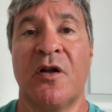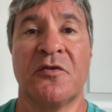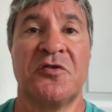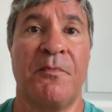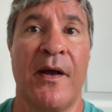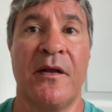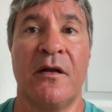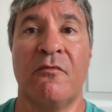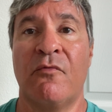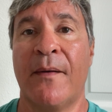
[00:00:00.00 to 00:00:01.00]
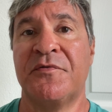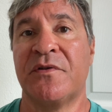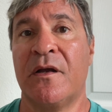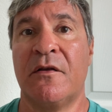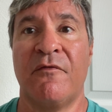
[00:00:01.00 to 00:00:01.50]
spending
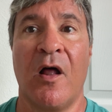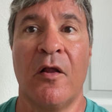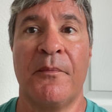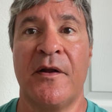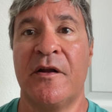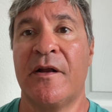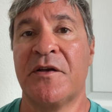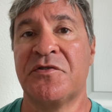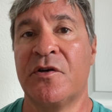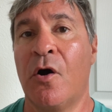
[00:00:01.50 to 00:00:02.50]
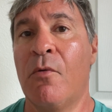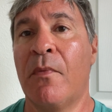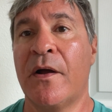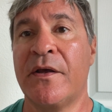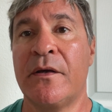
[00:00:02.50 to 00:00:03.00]
website development and SEO
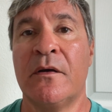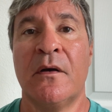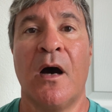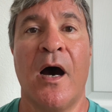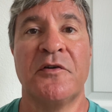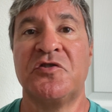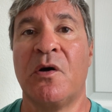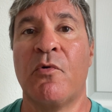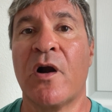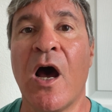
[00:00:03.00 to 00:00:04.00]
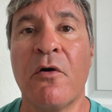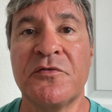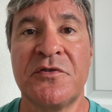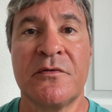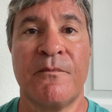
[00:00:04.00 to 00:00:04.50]
money somewhere
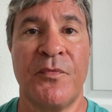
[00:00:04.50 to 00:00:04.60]
else.